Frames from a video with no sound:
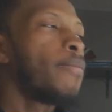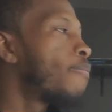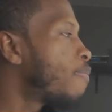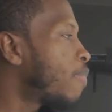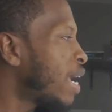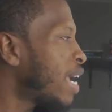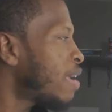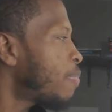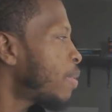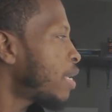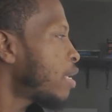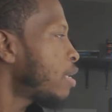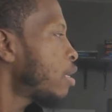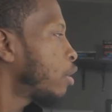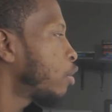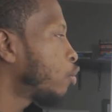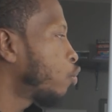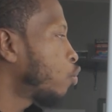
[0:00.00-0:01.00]

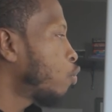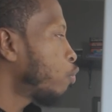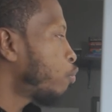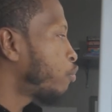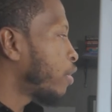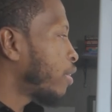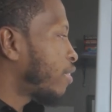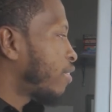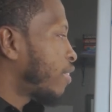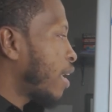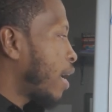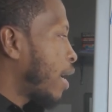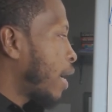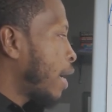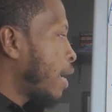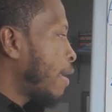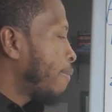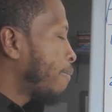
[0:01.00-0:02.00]
Maybe you should
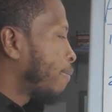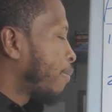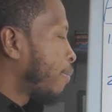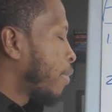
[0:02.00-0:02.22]
say,